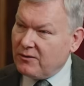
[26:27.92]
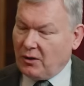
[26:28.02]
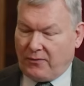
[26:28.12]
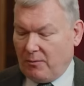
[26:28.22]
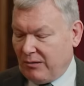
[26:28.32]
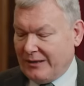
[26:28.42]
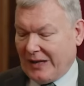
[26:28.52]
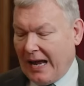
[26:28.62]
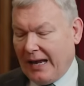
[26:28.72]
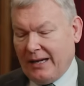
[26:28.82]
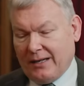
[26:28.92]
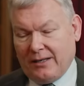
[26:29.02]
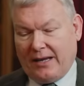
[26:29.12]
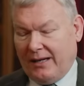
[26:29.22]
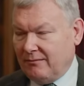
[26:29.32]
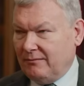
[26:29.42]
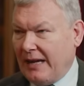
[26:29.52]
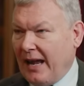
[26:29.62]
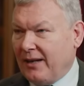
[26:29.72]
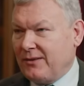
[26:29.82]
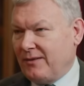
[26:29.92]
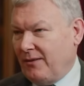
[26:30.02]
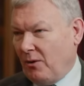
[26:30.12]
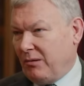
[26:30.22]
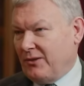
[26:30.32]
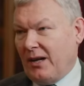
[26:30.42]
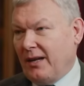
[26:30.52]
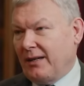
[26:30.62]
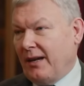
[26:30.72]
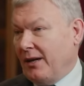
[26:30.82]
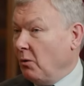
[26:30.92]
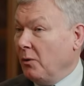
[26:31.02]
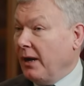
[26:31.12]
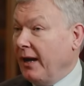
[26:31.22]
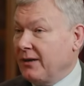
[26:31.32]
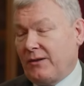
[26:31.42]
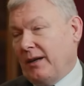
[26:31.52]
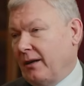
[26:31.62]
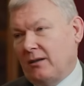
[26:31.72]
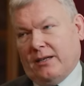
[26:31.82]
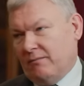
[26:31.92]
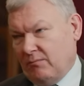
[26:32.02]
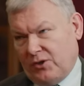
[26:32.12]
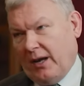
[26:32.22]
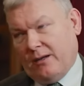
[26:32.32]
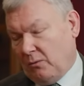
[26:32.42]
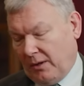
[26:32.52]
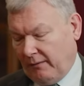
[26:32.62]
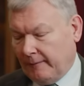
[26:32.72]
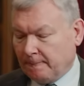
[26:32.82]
So if I press A and get X, if I press A again, I won't get X again, I'll get J or whatever.